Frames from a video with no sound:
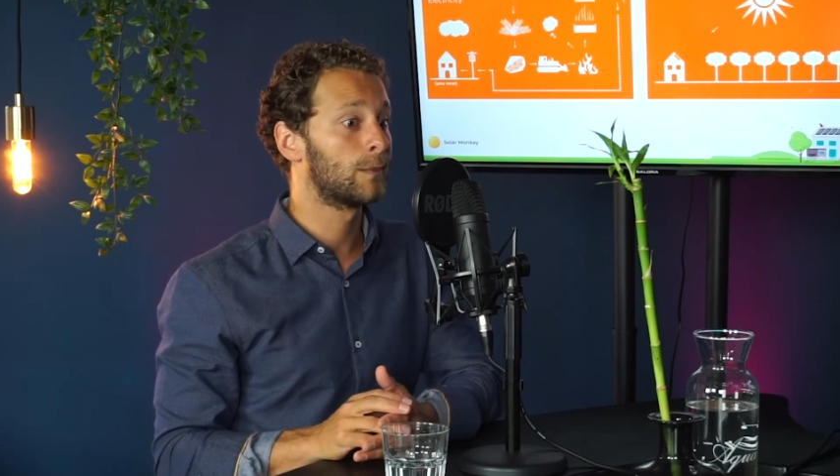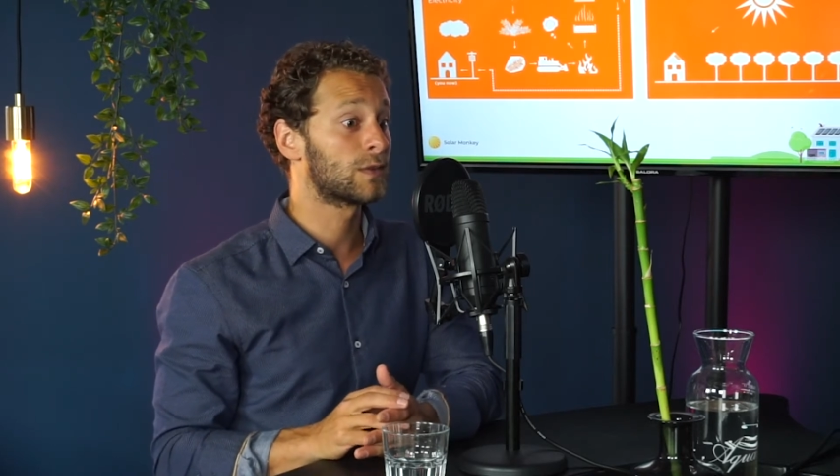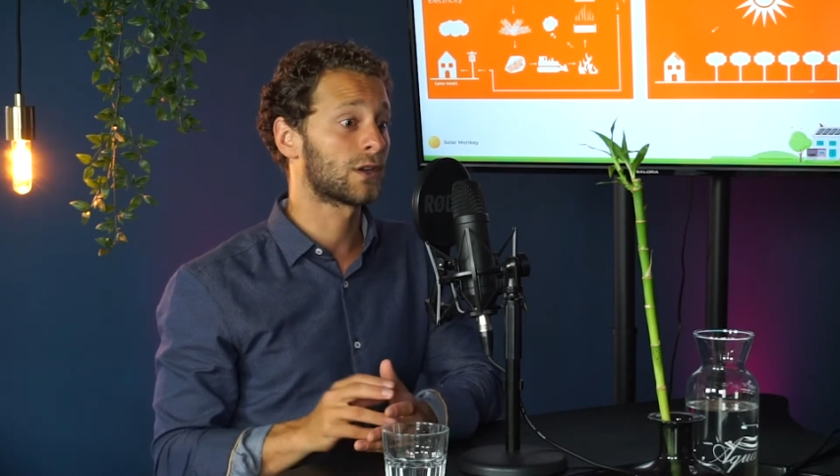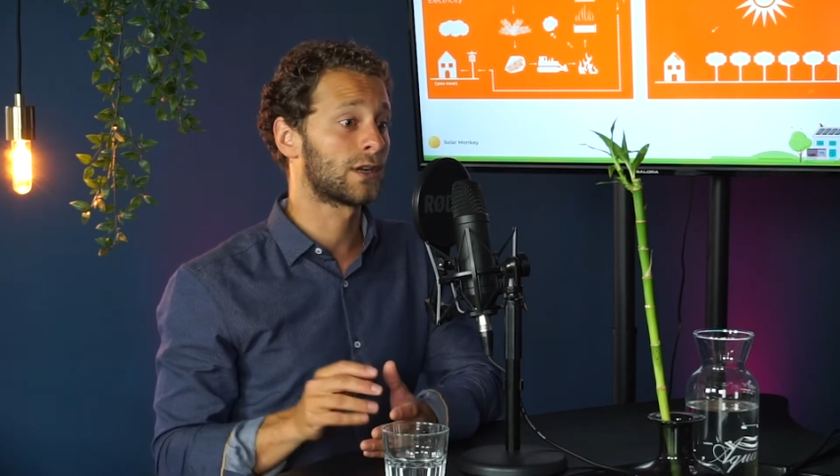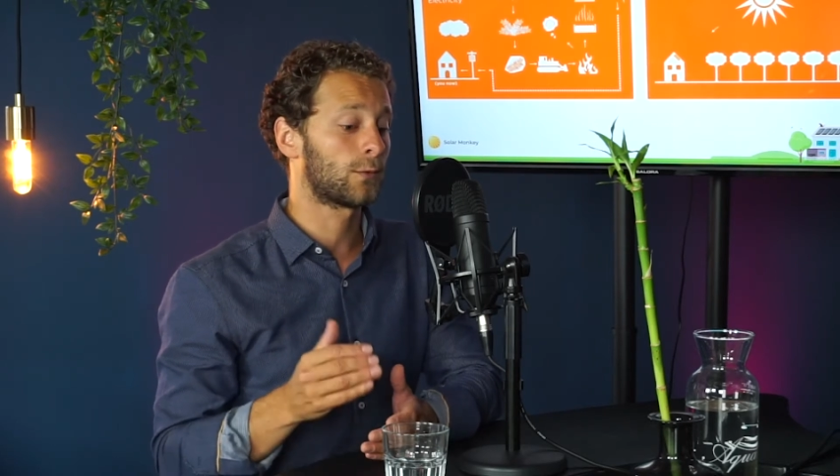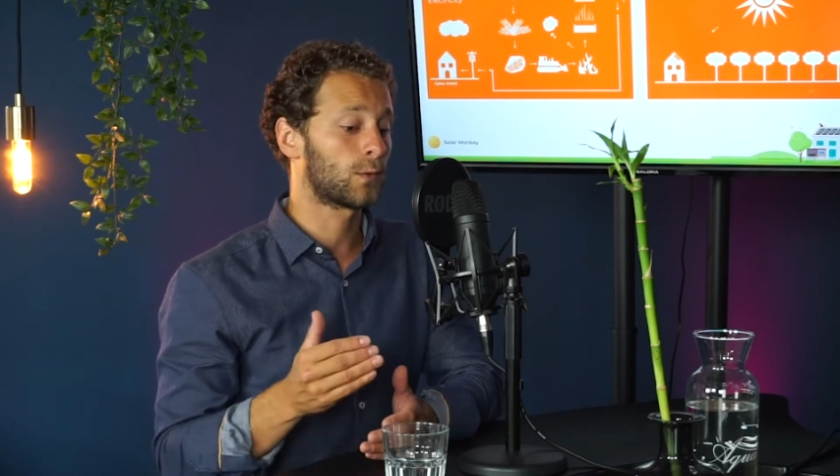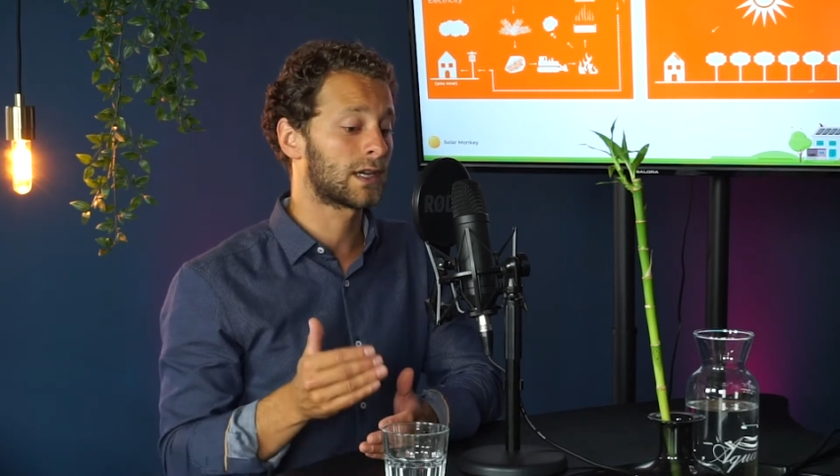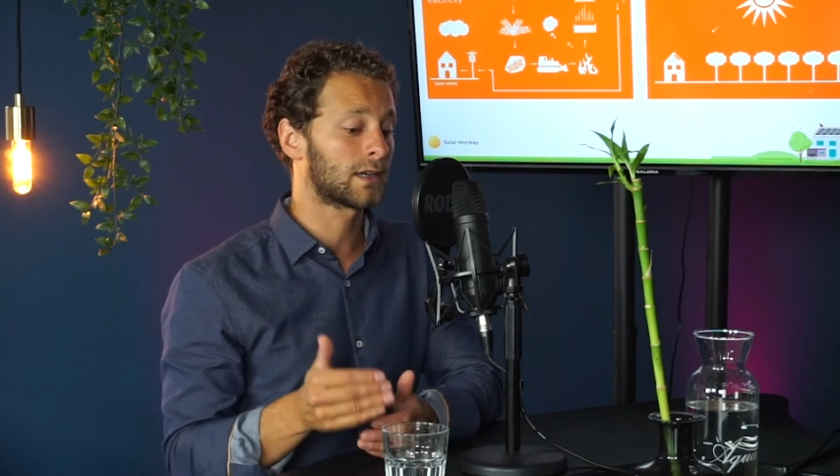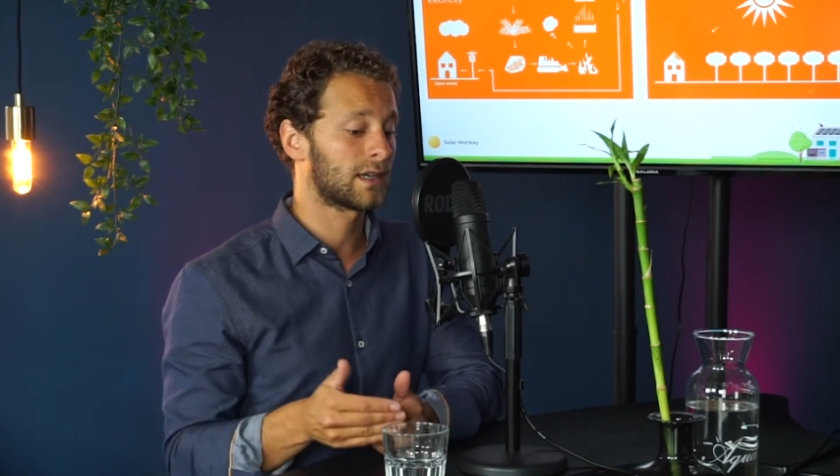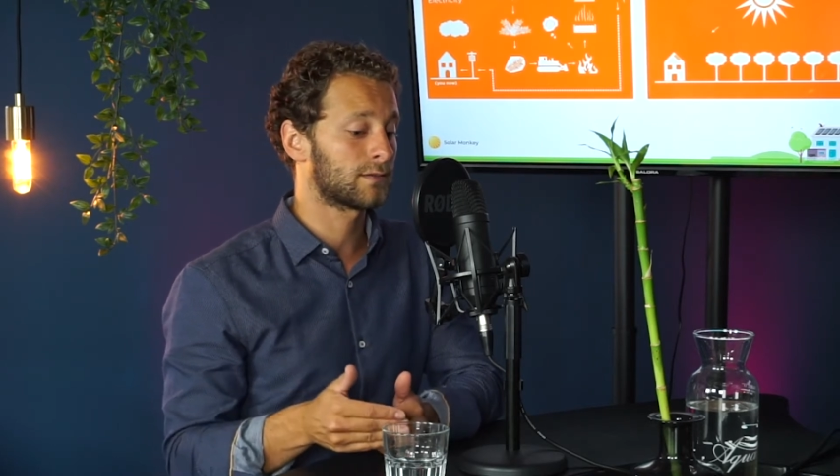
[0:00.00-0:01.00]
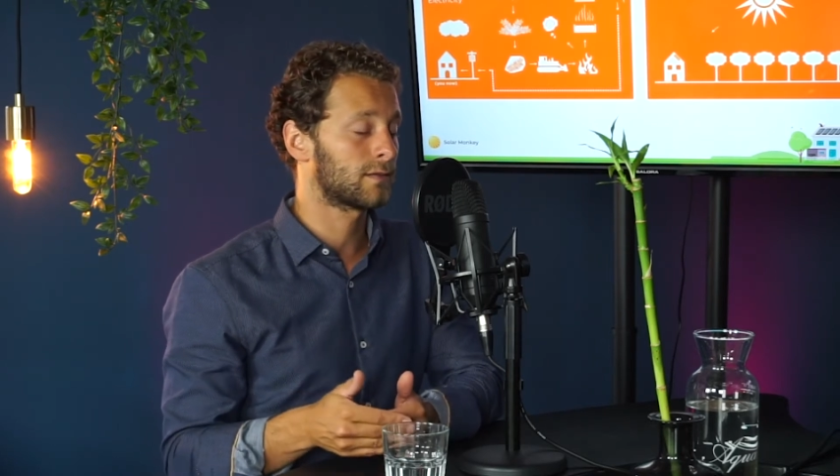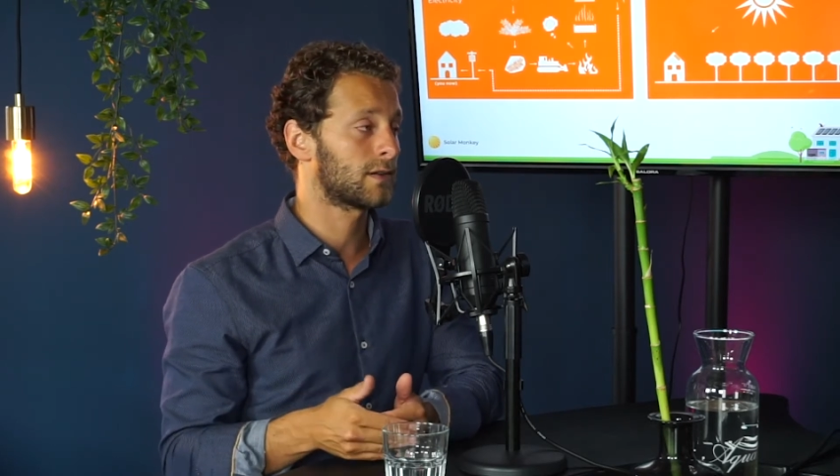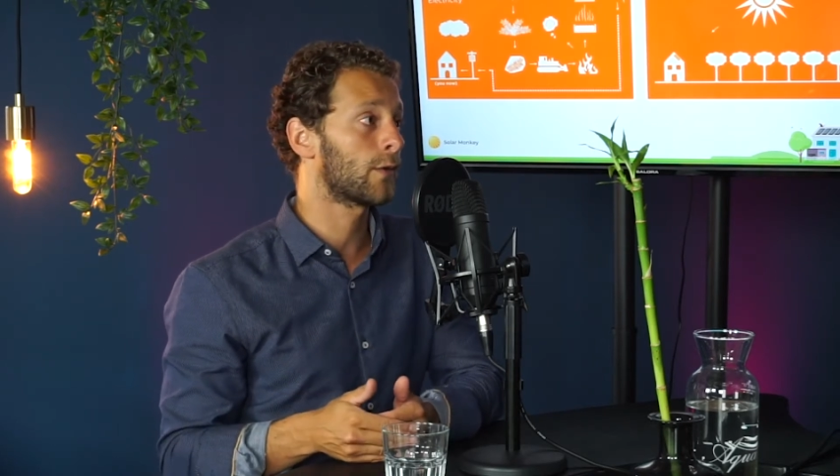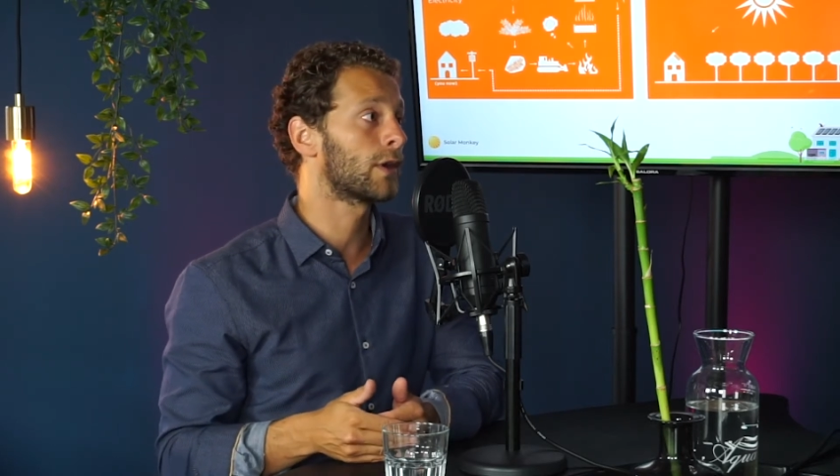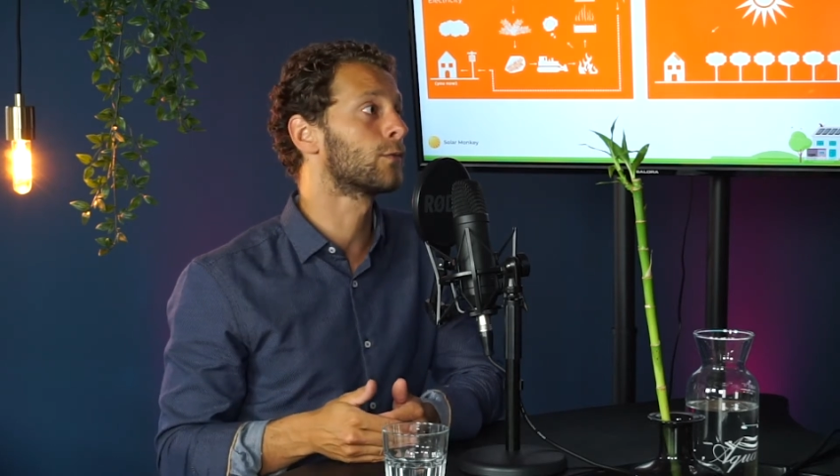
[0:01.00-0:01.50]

so that we can give a very